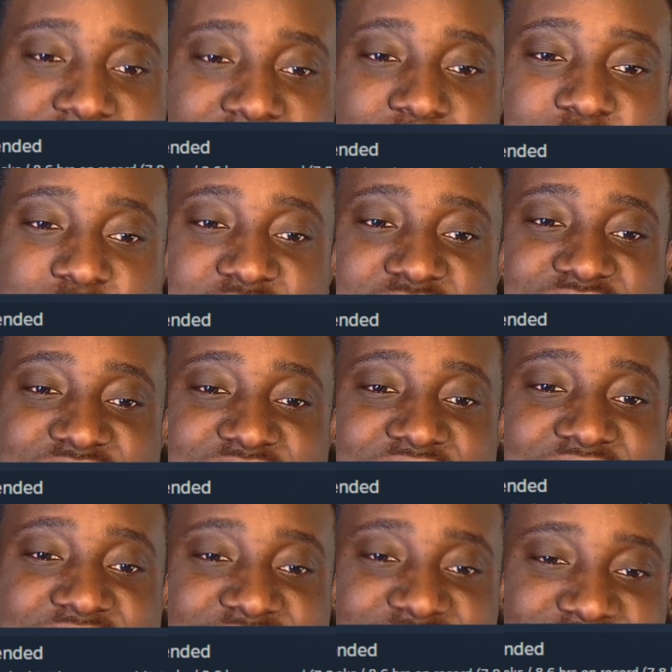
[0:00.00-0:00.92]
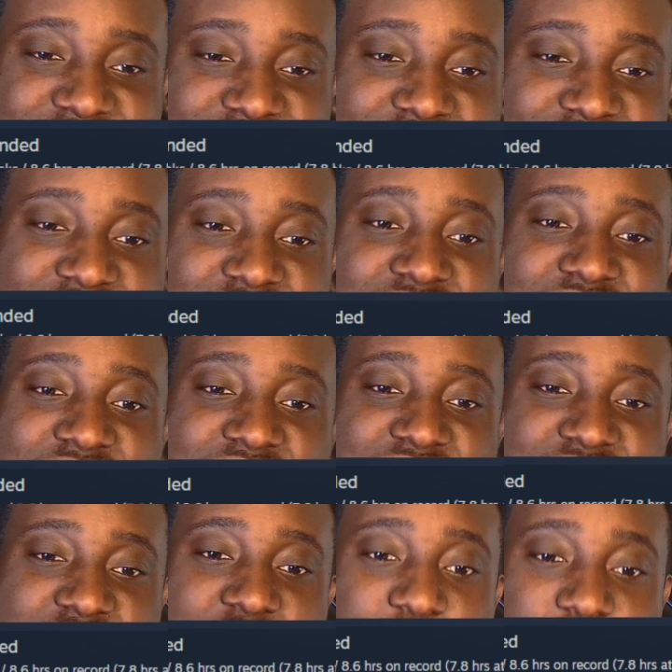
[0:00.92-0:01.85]
80% of the cast,
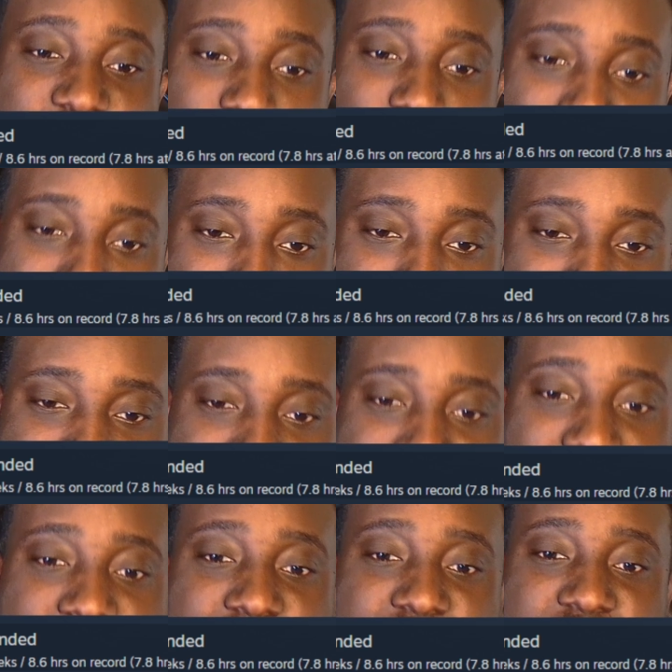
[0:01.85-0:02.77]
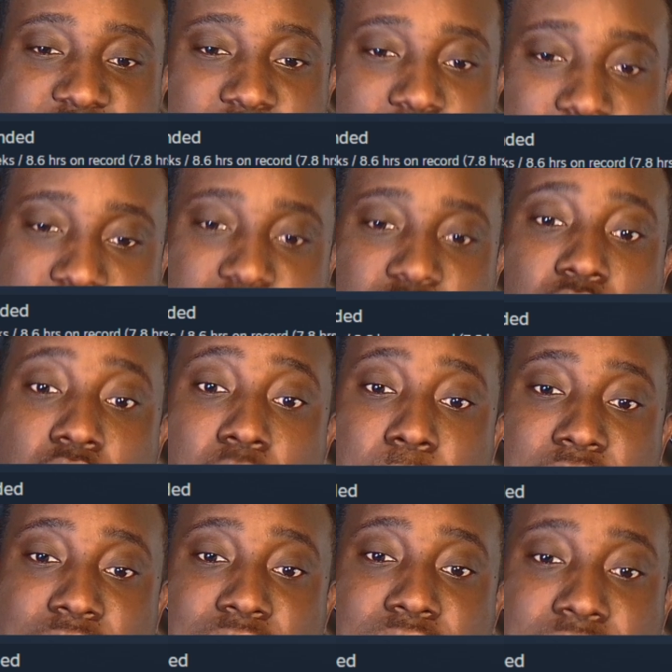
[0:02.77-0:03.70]
and the other 20% are either zoners or are
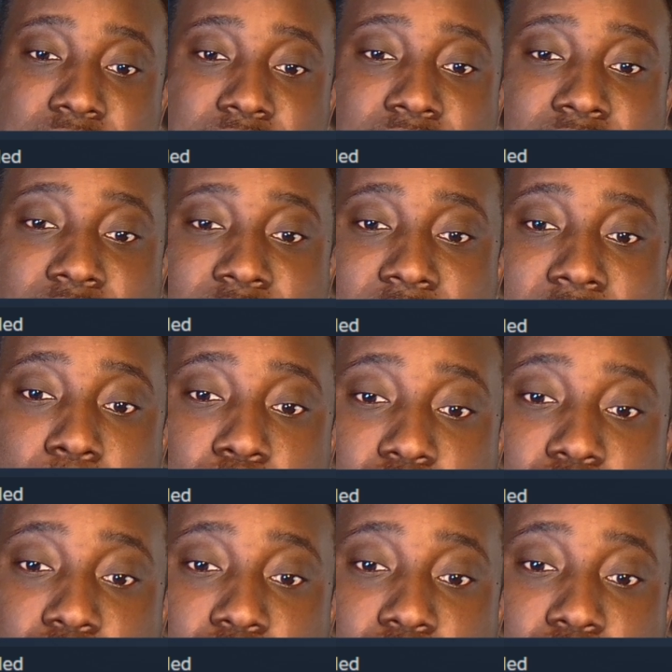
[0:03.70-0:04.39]
barely able